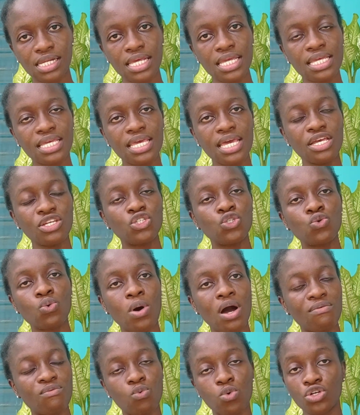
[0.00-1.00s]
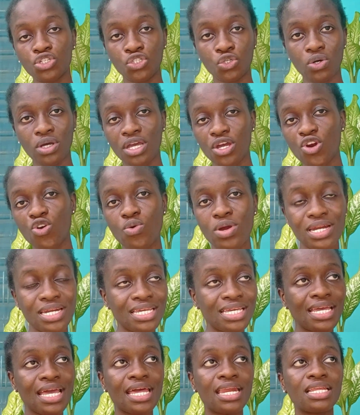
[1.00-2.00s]
In case you have washed your hair
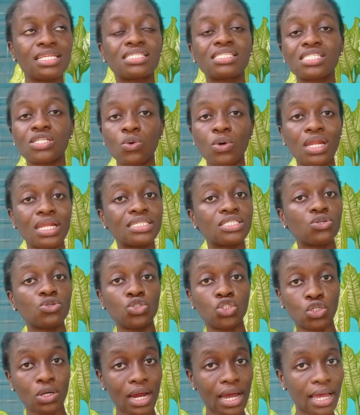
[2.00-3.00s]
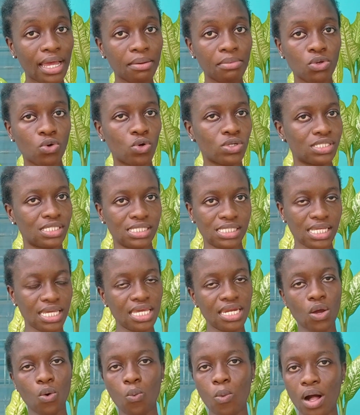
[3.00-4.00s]
already and it's still a little dry because it's
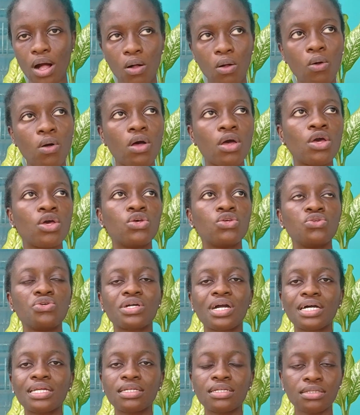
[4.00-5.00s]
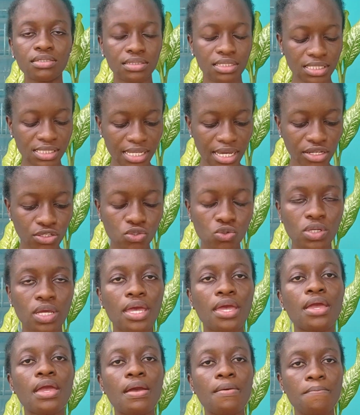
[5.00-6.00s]
taking a while, you can decide to
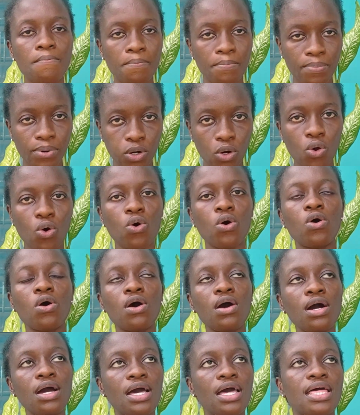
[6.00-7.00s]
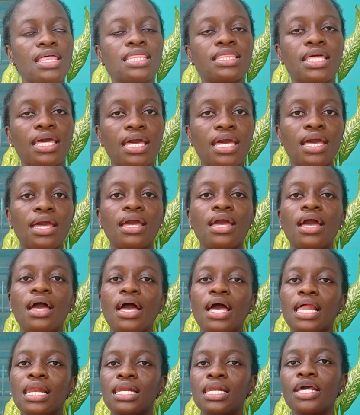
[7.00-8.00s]
employ the
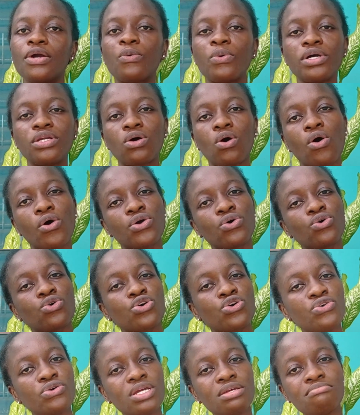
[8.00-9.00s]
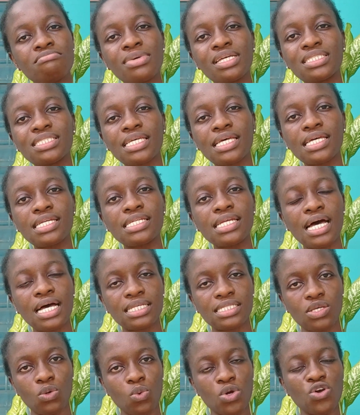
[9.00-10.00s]
liquid oil cream method
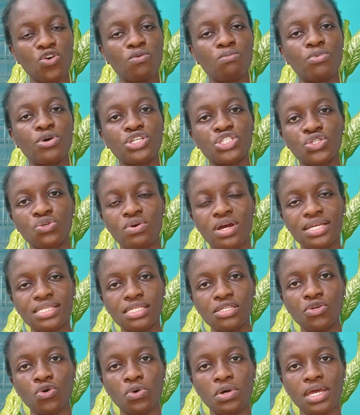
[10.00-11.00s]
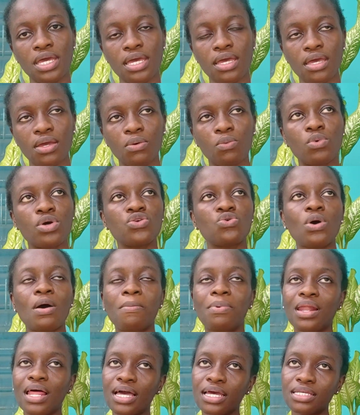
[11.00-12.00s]
as a way of moisturizing your hair, where you
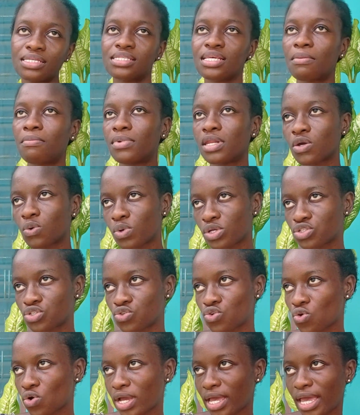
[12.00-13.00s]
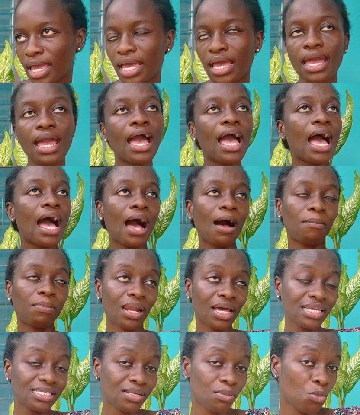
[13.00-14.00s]
apply some liquid to your hair,
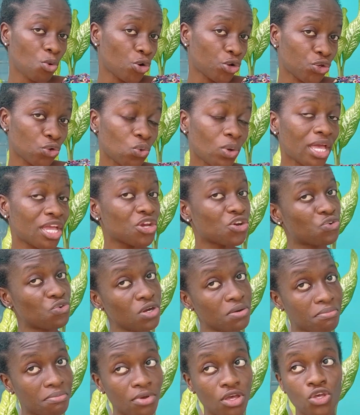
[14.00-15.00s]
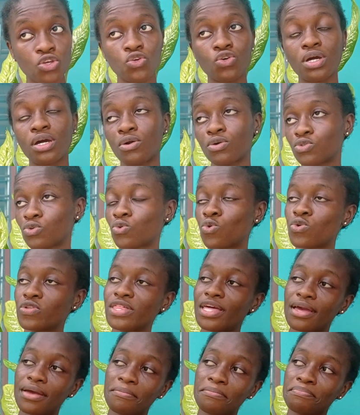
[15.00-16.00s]
apply some oil and cream. You can also go
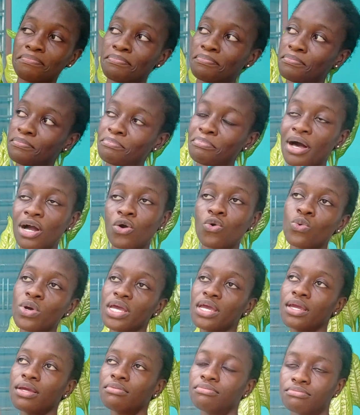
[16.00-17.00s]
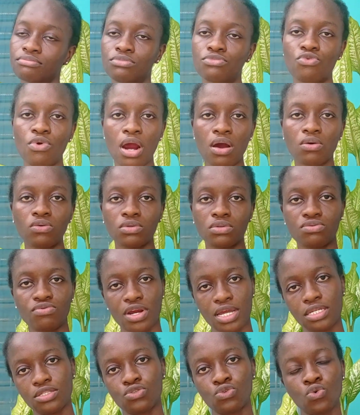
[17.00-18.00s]
the back way round,
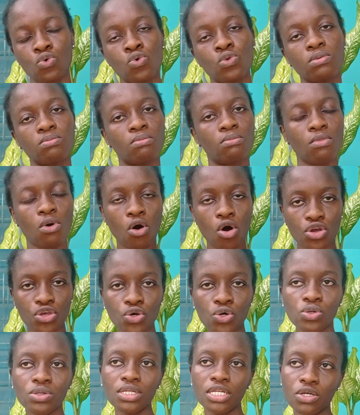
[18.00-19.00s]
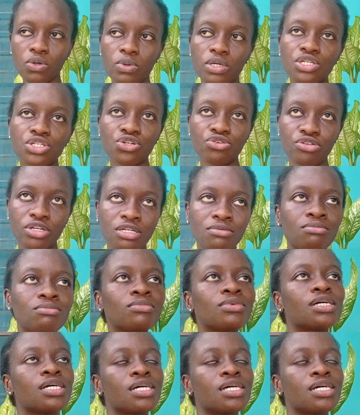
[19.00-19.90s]
right? So oil, liquid, cream.